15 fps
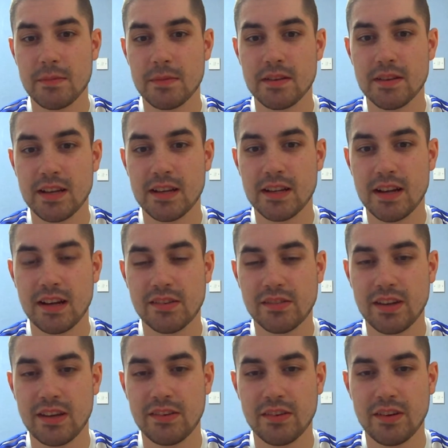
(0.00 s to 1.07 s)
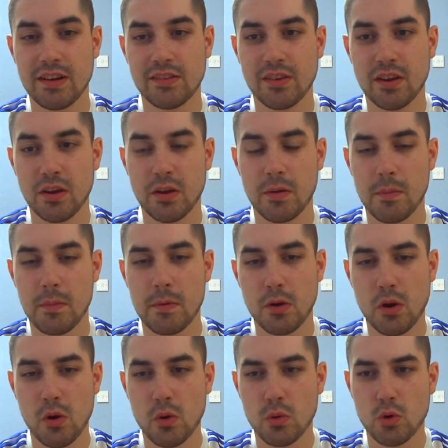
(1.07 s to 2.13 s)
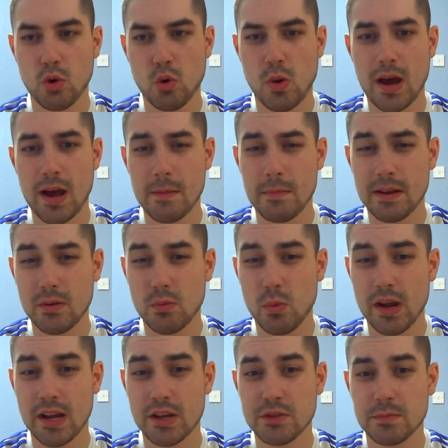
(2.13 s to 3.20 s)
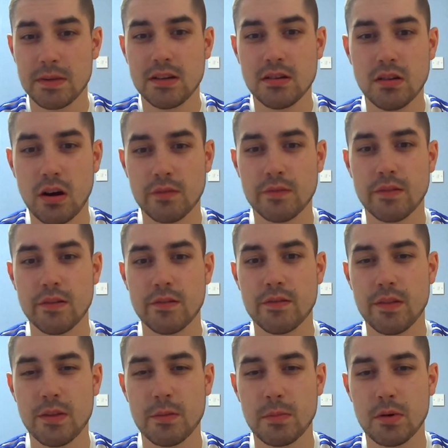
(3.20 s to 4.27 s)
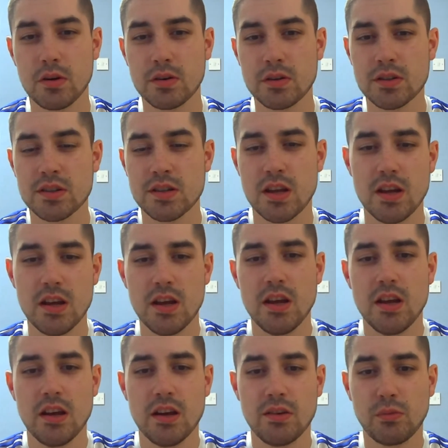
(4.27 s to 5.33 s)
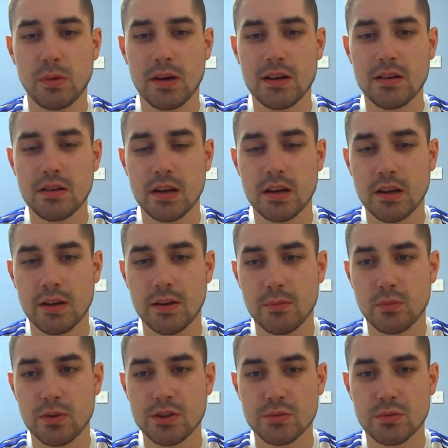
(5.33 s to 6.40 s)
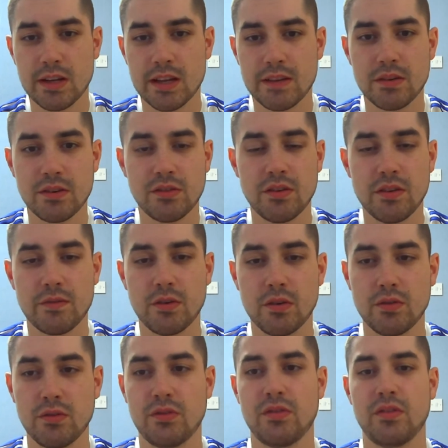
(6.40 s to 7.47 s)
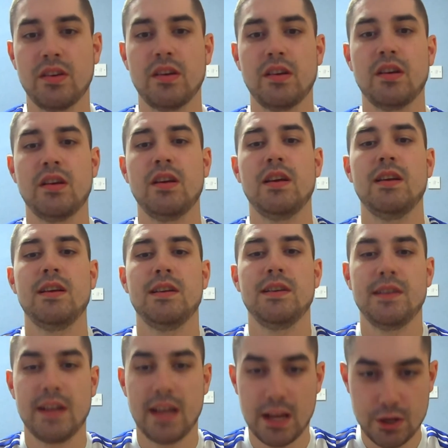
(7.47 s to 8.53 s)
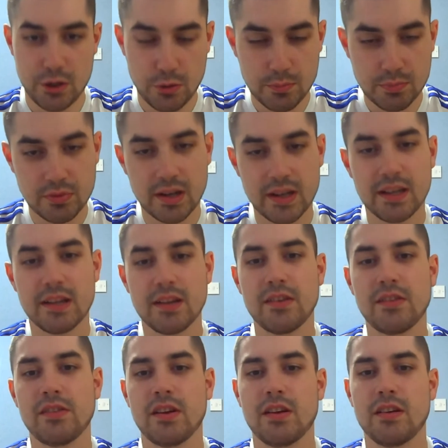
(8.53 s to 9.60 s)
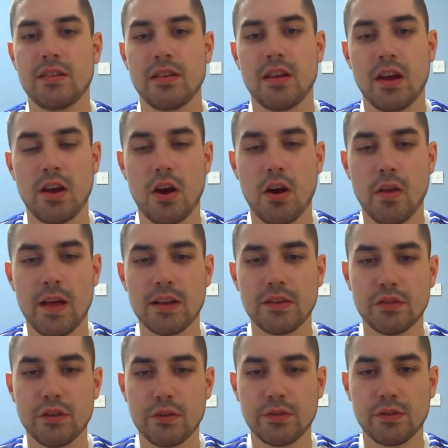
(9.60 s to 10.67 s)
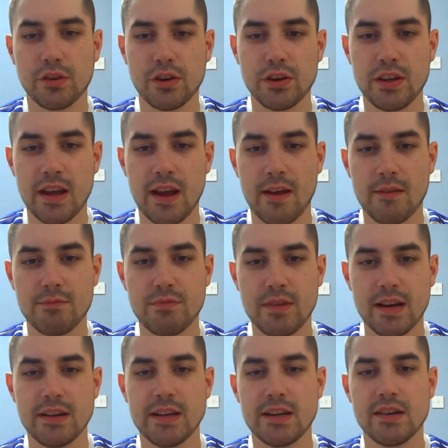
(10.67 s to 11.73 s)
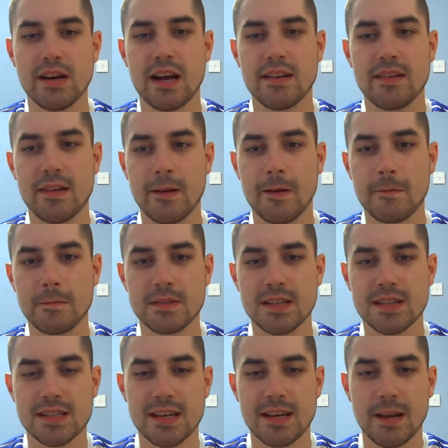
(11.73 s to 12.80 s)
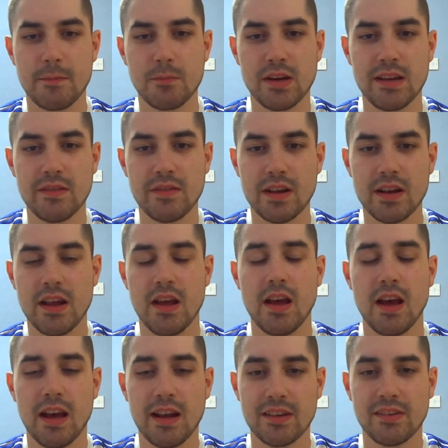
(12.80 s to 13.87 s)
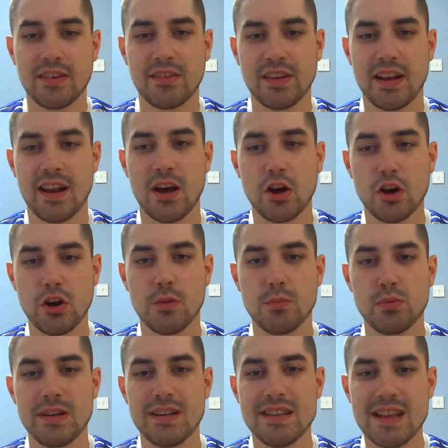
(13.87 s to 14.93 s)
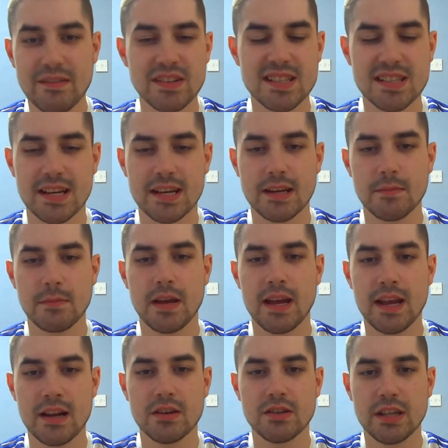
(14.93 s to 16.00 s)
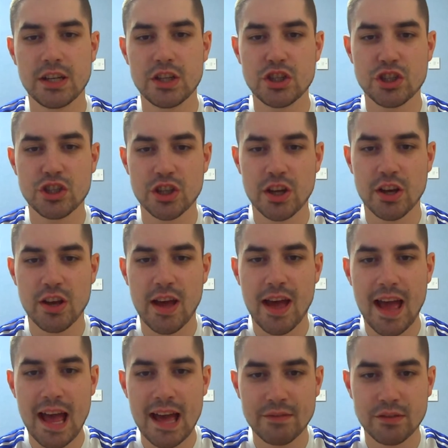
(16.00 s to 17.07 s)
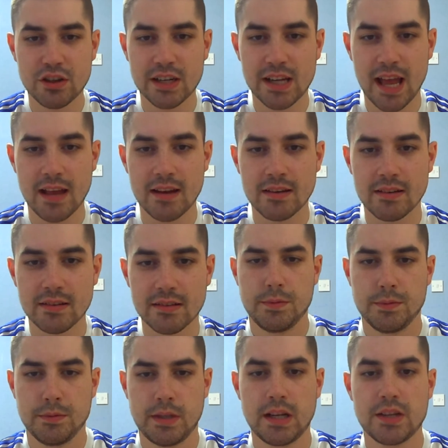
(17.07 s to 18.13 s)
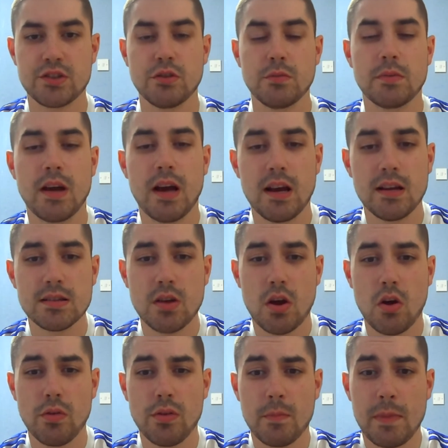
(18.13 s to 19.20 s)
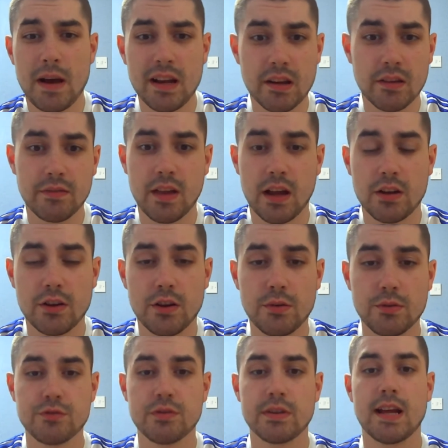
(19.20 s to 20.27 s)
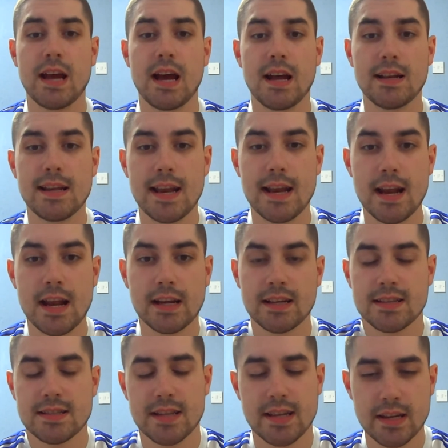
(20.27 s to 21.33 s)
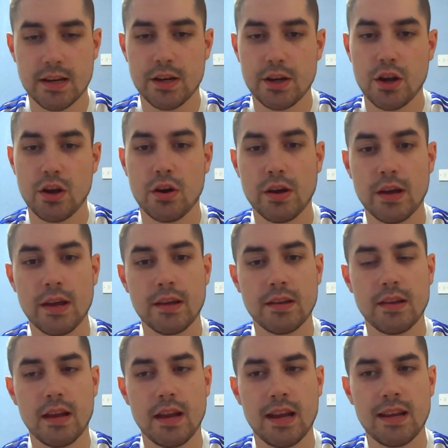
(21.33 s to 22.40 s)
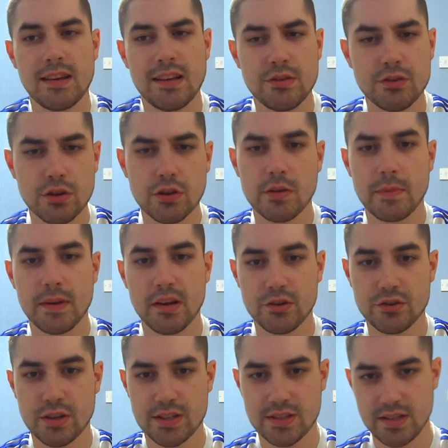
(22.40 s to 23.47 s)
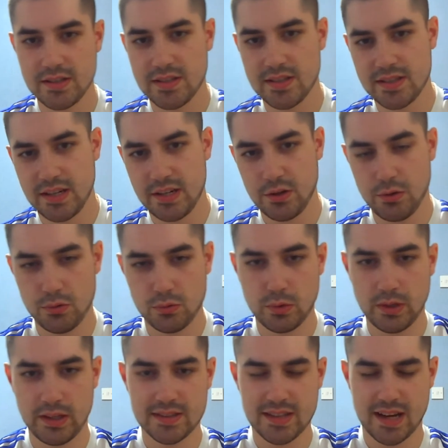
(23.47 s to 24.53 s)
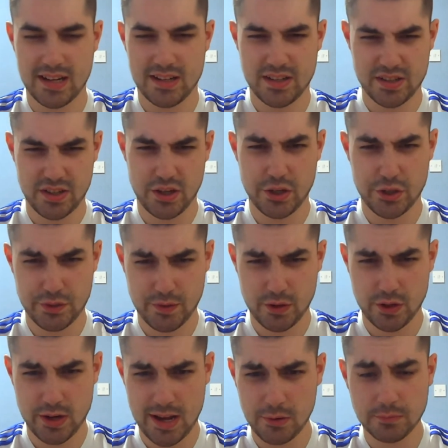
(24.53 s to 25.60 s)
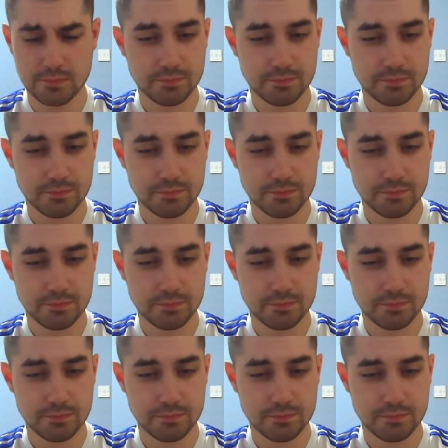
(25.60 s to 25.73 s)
at the end of next season, it's quite a big wage bill off of the books as well, which will give us the funds to get new players and all that stuff. So yeah, really glad to see him leaving. And as I said, I hope we never see him in a Leeds shirt ever again. Next up, guys, on the back of that news regarding Casilla, it is going to be interesting to see who Leeds kind of search for now,